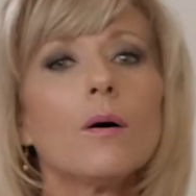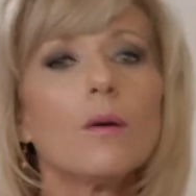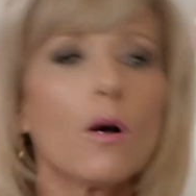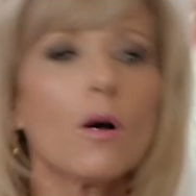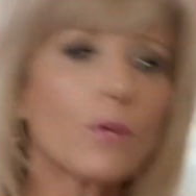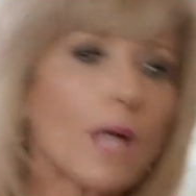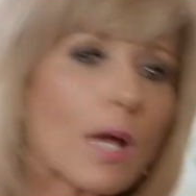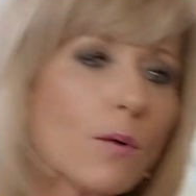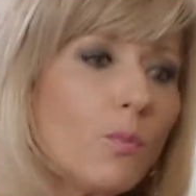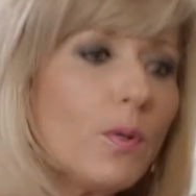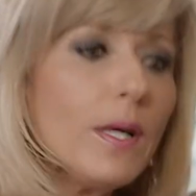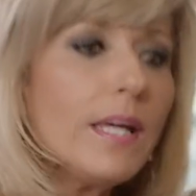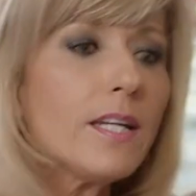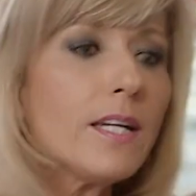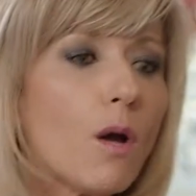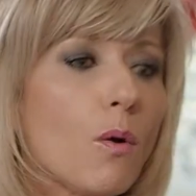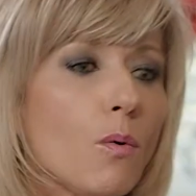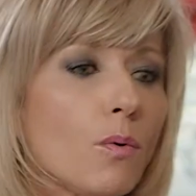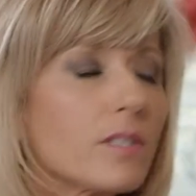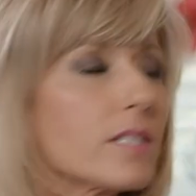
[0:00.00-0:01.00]
Okay, we
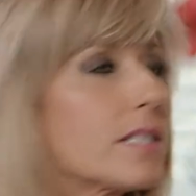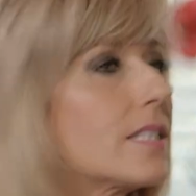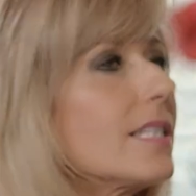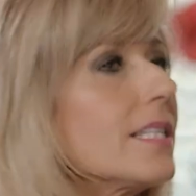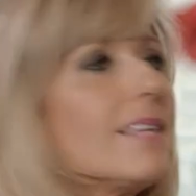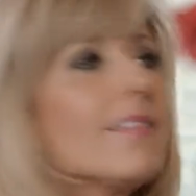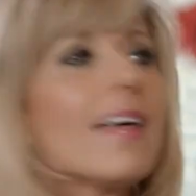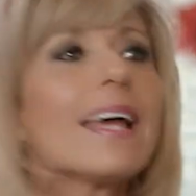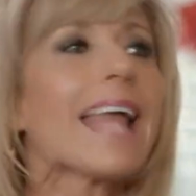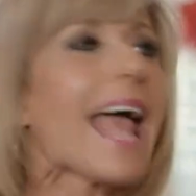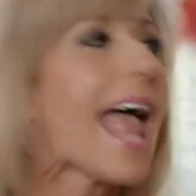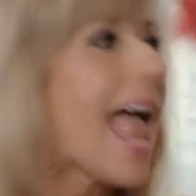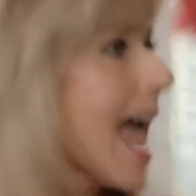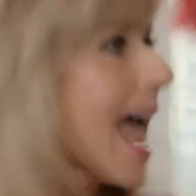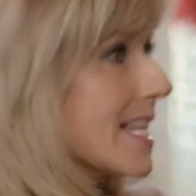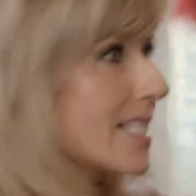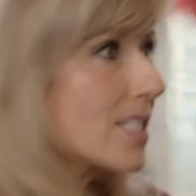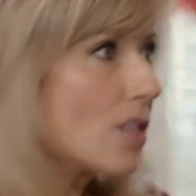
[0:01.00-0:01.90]
don't see that as